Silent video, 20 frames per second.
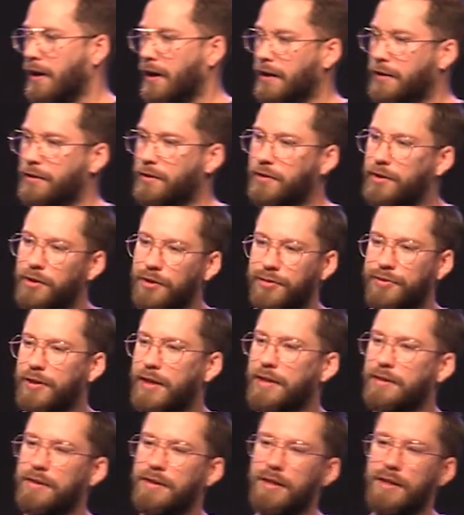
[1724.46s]
And a little
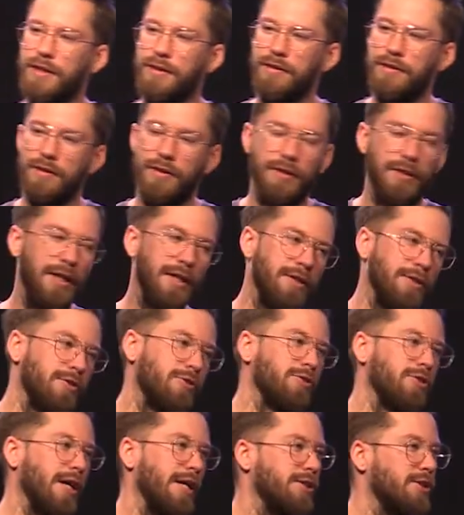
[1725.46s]
thing that uh,
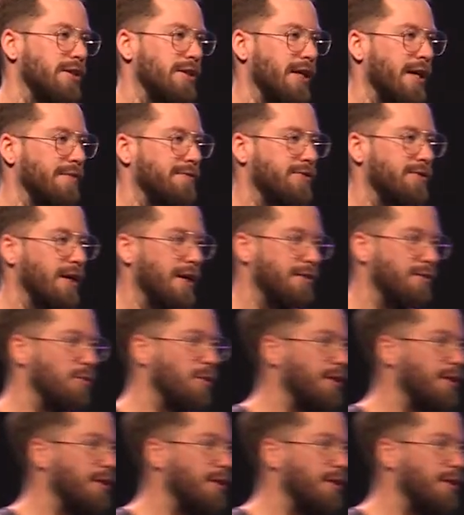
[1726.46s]
illustration that I've said